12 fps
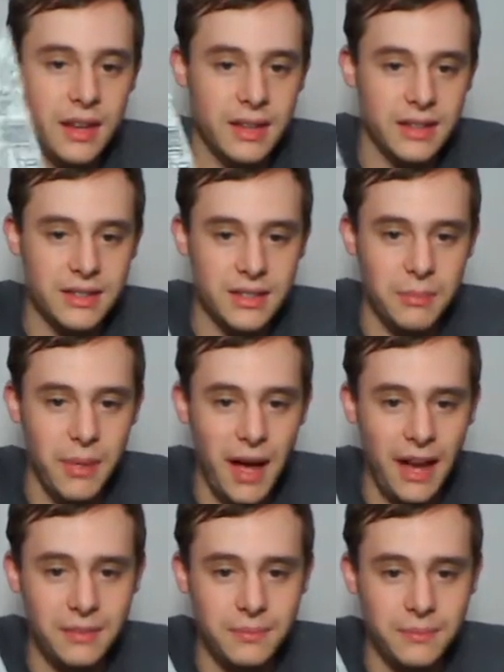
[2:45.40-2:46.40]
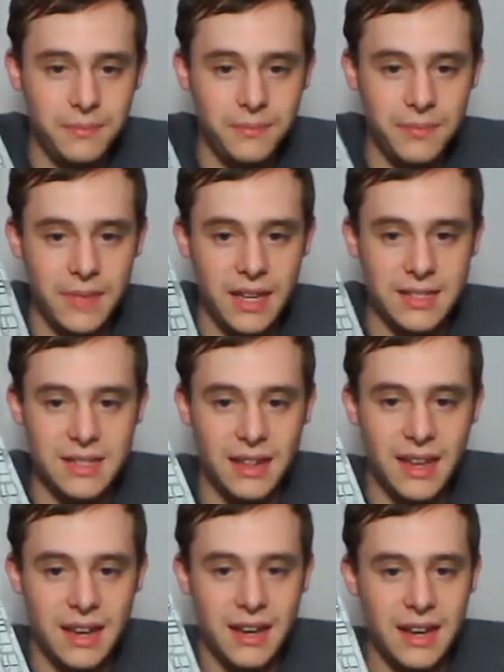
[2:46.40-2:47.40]
Here's the bottom. It's got
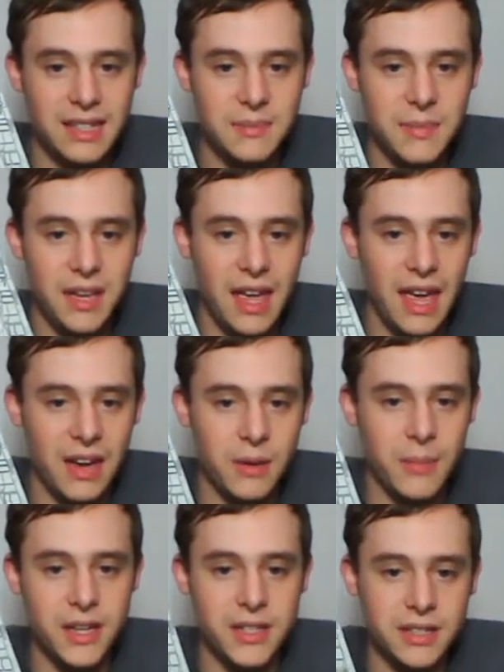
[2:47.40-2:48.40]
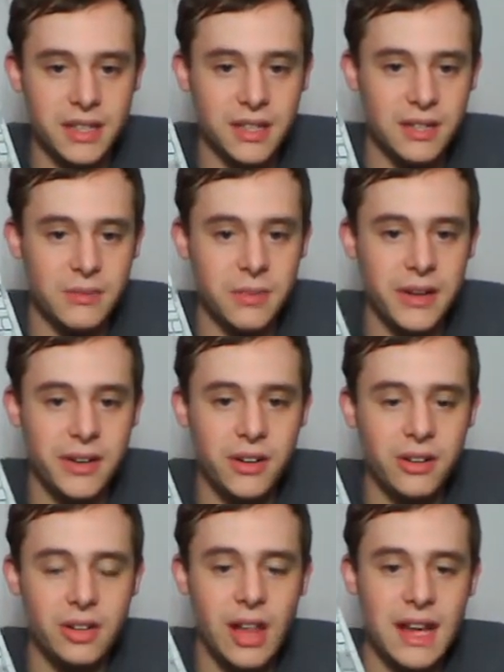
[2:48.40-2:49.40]
that nice big hangar bay, just like an
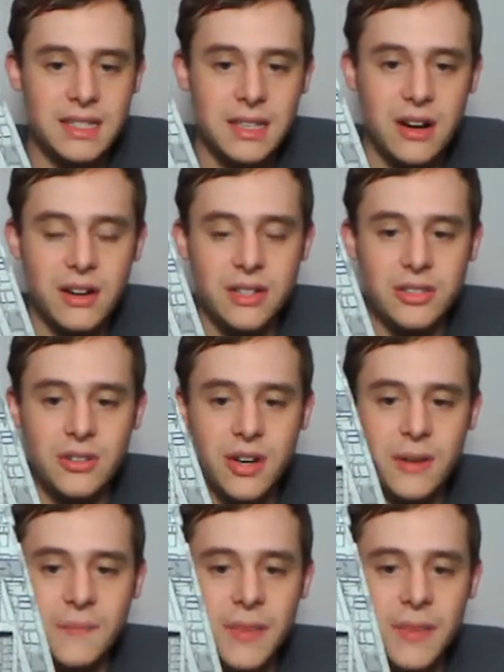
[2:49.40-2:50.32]
Imperial class Star Destroyer.